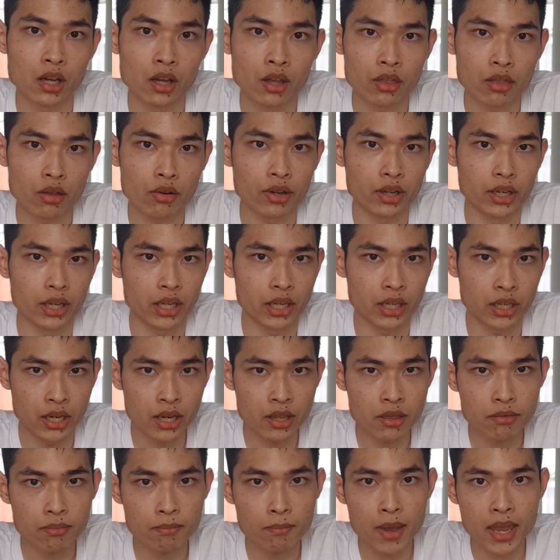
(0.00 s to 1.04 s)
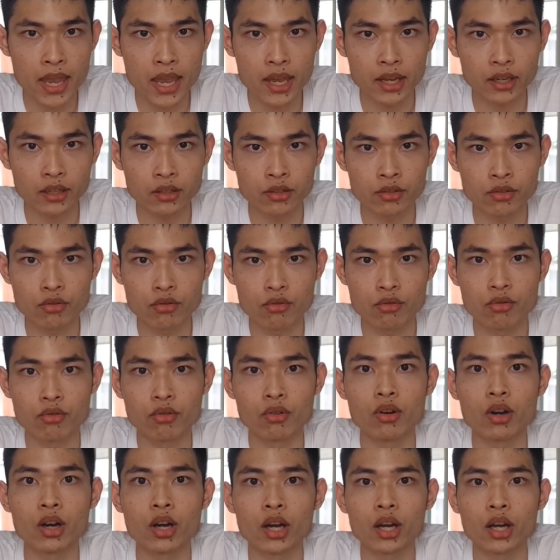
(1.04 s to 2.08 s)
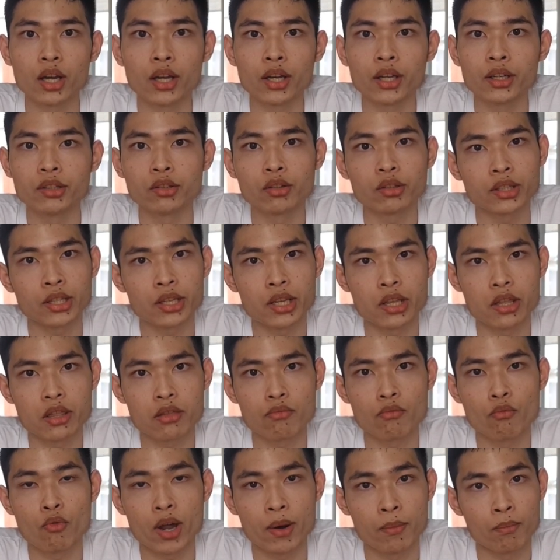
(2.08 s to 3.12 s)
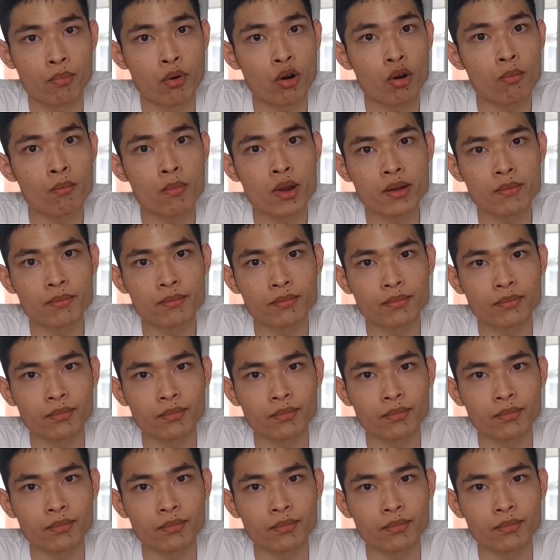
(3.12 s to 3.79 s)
So it is best to notice one problem